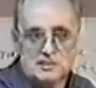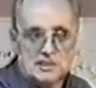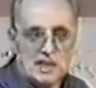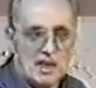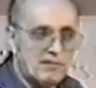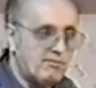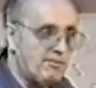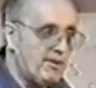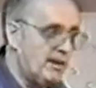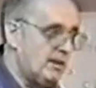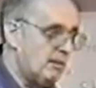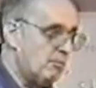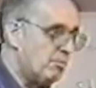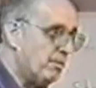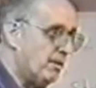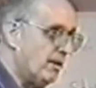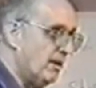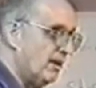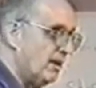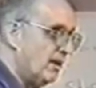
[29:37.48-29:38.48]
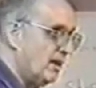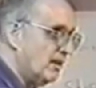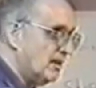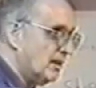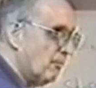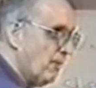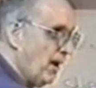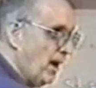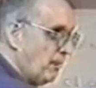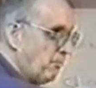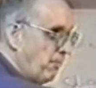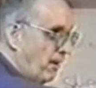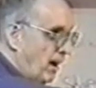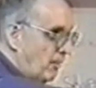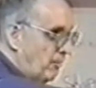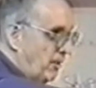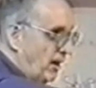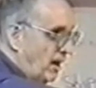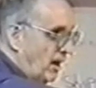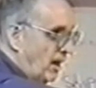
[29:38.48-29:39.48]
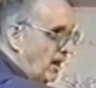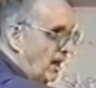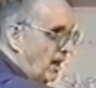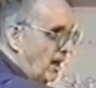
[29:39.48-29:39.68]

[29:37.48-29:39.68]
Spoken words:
Jack Van Impe, the mad bomber.